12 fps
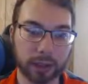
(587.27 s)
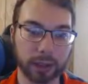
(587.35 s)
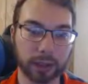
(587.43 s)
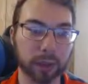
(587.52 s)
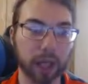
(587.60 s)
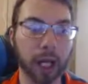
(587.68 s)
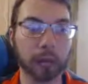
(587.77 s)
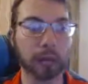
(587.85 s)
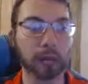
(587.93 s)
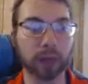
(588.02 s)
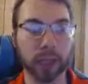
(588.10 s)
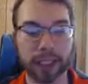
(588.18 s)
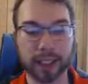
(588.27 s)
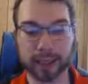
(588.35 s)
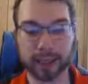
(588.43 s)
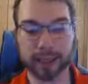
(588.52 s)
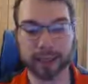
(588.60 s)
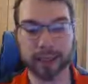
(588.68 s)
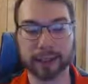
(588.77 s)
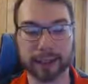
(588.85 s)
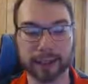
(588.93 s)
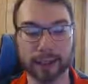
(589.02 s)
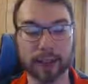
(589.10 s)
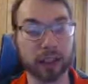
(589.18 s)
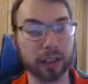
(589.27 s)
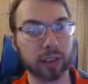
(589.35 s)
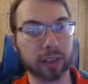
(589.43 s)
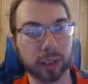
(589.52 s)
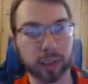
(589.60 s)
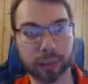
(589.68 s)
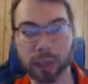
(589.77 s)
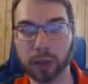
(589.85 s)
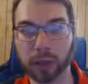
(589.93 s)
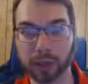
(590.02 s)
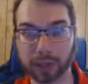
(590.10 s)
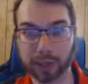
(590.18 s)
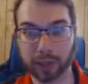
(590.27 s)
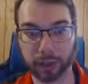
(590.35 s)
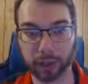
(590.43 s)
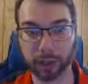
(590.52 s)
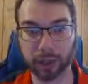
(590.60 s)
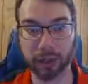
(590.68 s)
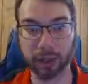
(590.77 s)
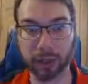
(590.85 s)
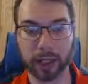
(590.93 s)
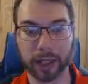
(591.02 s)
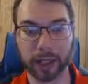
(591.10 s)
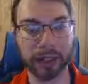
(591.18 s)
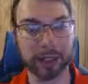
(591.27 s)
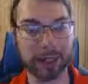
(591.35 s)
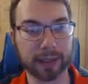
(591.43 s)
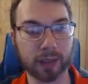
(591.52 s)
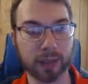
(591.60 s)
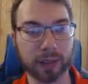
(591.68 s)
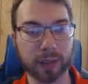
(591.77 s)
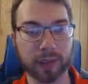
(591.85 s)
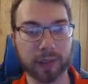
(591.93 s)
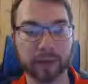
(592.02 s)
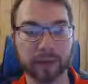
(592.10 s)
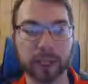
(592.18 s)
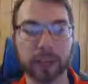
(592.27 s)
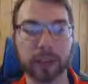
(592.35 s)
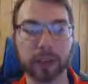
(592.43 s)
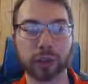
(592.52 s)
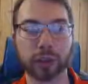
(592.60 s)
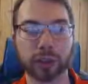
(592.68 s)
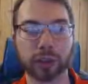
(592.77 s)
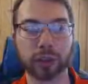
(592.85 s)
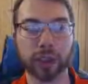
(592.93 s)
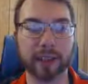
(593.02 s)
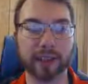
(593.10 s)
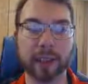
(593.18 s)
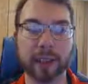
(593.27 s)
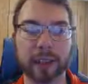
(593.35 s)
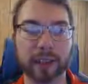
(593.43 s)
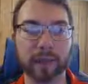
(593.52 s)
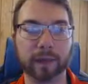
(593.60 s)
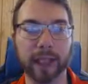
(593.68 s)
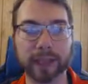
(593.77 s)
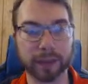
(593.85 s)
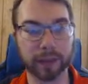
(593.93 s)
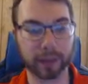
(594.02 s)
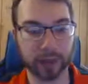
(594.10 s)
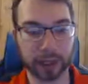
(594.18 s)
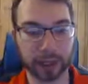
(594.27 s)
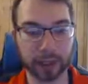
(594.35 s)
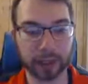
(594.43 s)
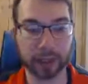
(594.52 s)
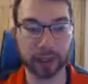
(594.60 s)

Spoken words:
problem with this is it's on your opponent's turn. Like I said, this is going to be a very defensive deck.